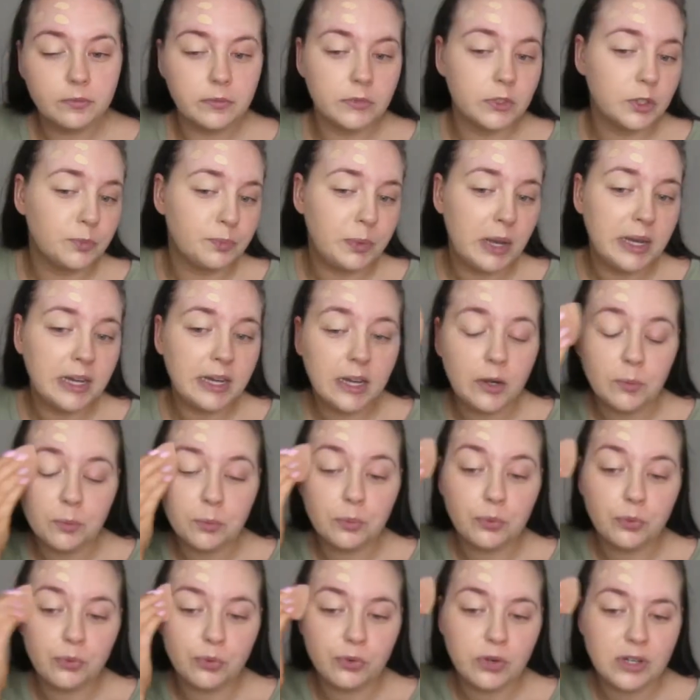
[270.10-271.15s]
So it's blending out
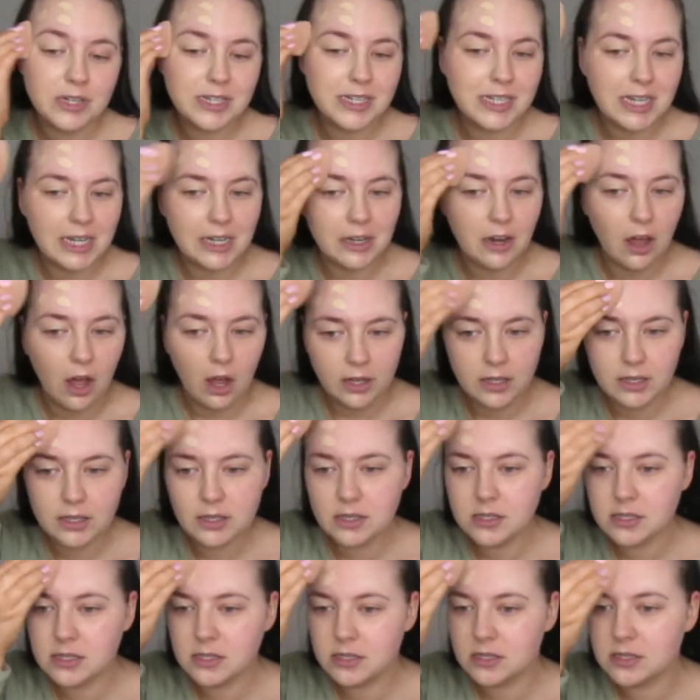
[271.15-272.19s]
pretty
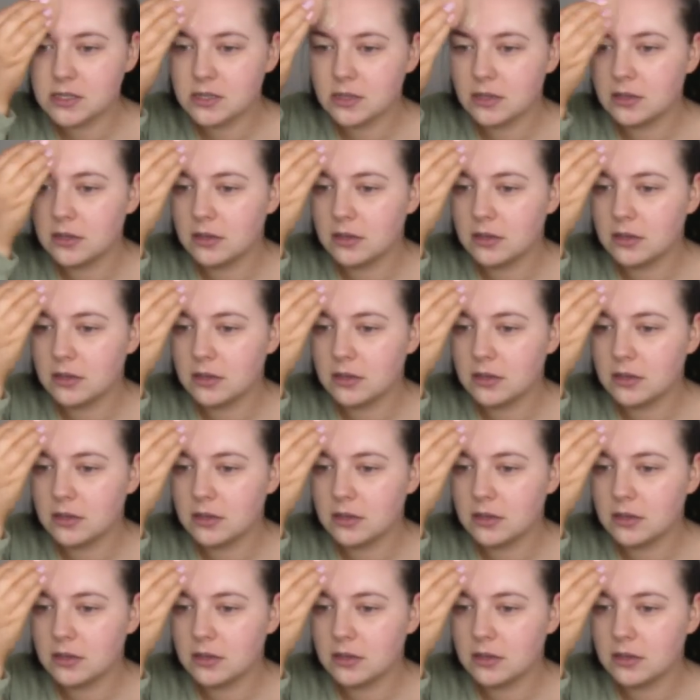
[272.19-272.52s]
nice.